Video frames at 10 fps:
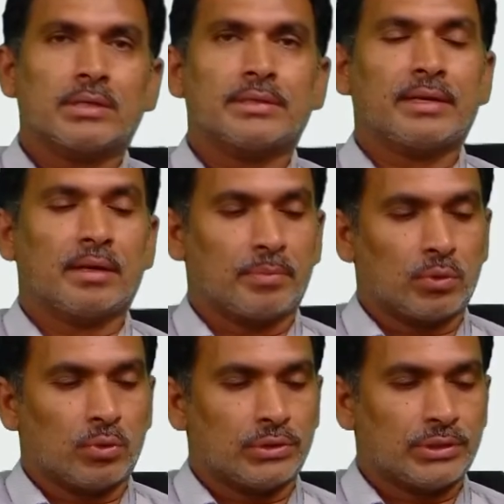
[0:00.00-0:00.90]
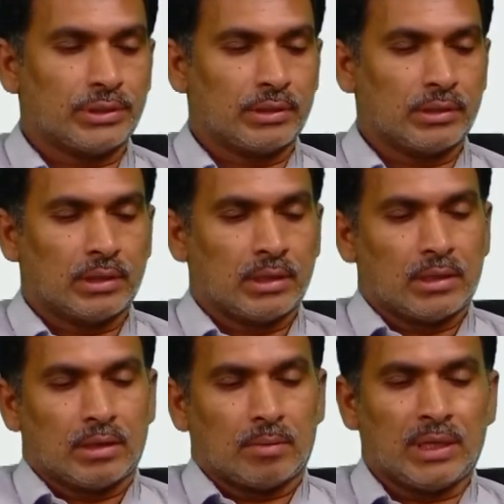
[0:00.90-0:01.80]
an approach
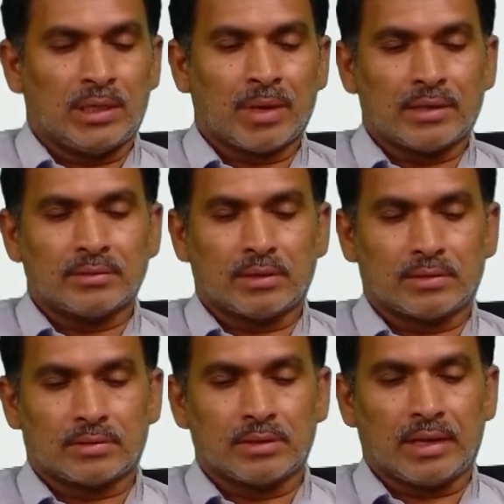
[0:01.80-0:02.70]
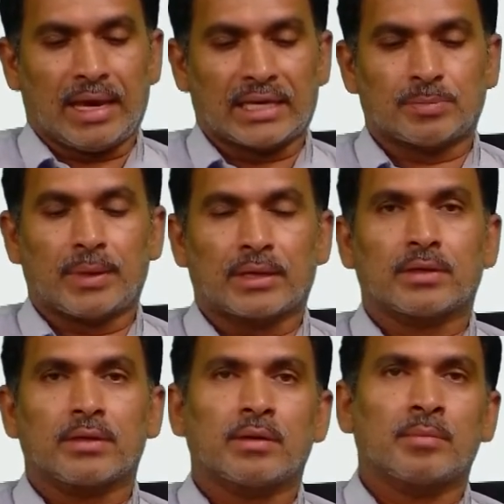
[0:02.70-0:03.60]
minimizes the
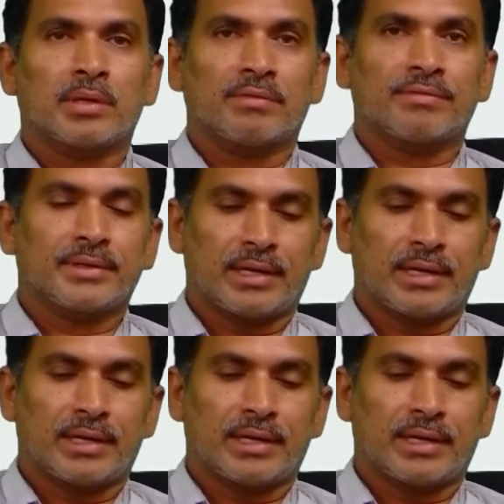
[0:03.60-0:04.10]
expected number of